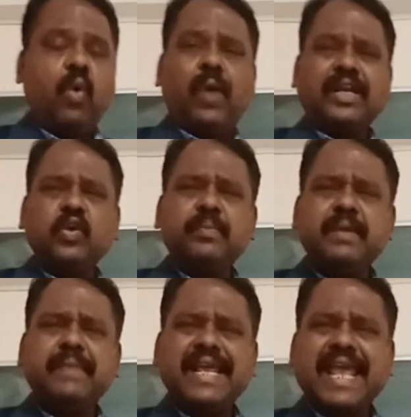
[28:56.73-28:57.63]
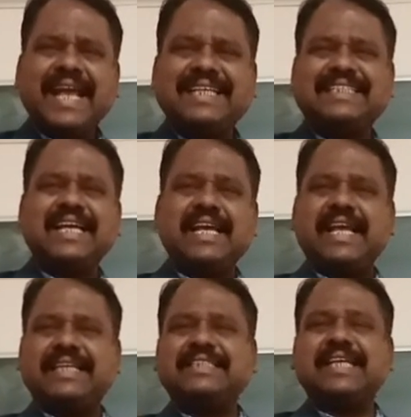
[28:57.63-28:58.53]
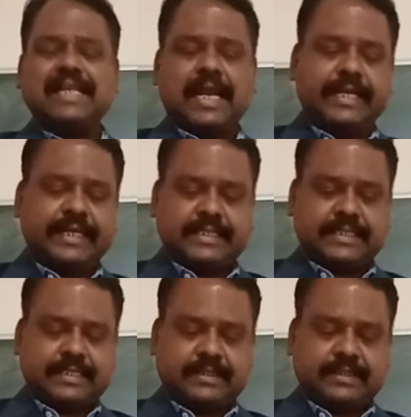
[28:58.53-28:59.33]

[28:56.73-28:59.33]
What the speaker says: What do you mean by externalities?